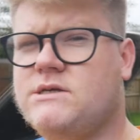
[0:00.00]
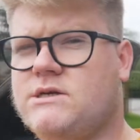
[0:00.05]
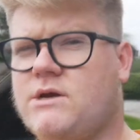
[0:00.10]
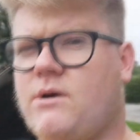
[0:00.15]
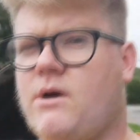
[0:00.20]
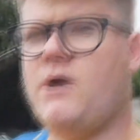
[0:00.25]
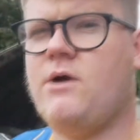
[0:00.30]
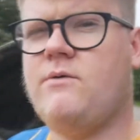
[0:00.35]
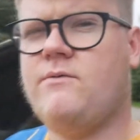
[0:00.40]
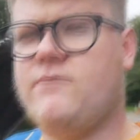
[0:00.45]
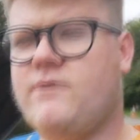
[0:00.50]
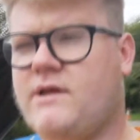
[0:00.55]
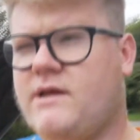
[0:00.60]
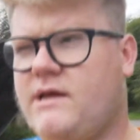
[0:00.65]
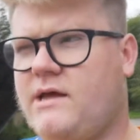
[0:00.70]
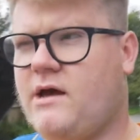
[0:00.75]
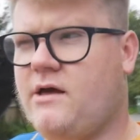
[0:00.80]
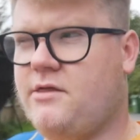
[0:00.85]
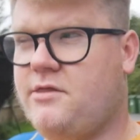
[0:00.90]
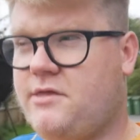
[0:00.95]
So
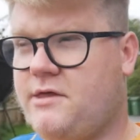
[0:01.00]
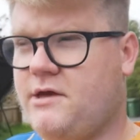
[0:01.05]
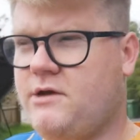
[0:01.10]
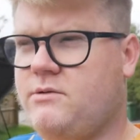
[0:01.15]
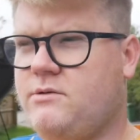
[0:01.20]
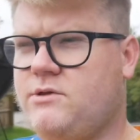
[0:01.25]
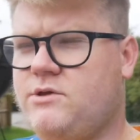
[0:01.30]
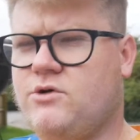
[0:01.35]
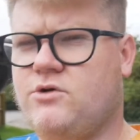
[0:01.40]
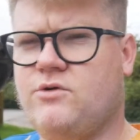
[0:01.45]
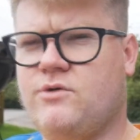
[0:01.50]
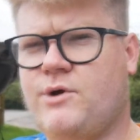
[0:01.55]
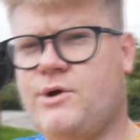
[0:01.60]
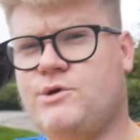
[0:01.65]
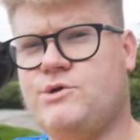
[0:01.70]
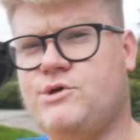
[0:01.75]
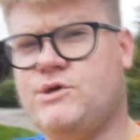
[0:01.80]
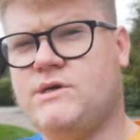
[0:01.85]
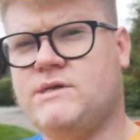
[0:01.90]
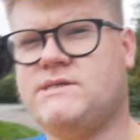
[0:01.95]
hopefully, I think with
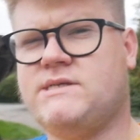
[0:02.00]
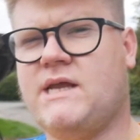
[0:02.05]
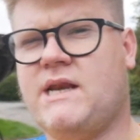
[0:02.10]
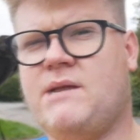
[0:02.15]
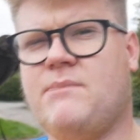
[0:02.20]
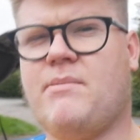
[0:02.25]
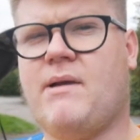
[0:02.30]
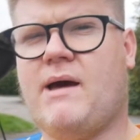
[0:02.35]
euros you can send it